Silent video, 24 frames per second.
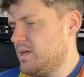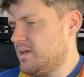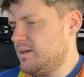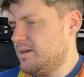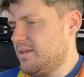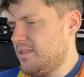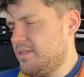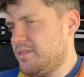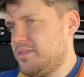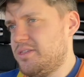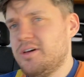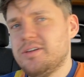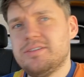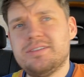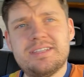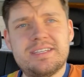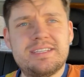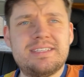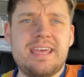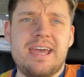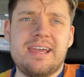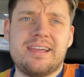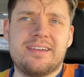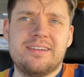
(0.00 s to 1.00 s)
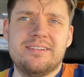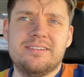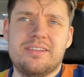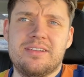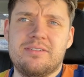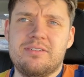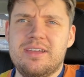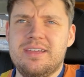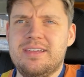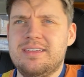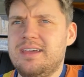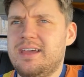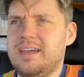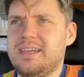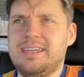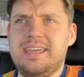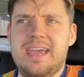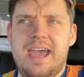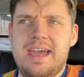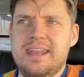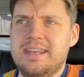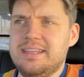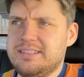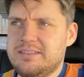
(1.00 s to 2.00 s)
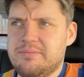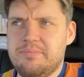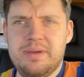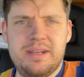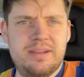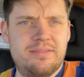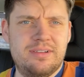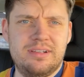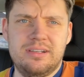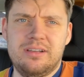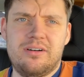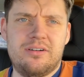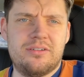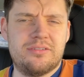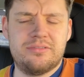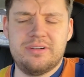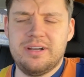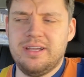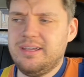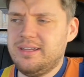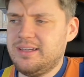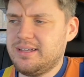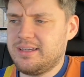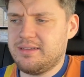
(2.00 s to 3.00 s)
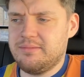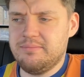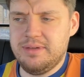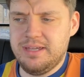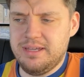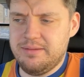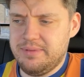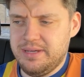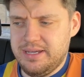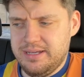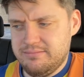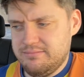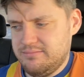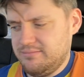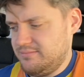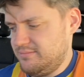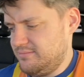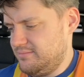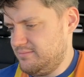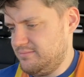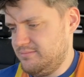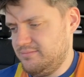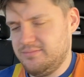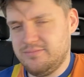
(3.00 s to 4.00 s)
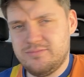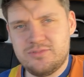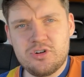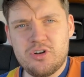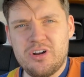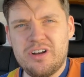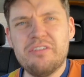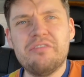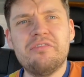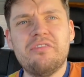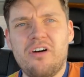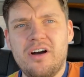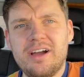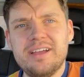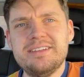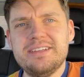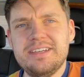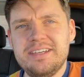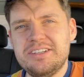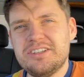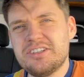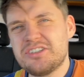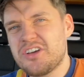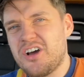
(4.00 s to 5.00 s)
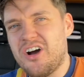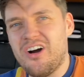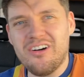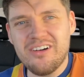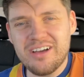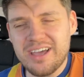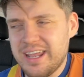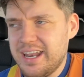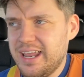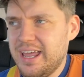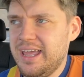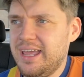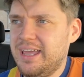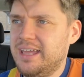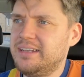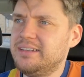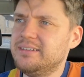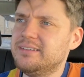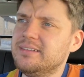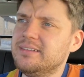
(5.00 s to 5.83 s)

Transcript: Third to second, again, is a bit of a lottery. It can be a bit, trying to find it, you just can't get it in.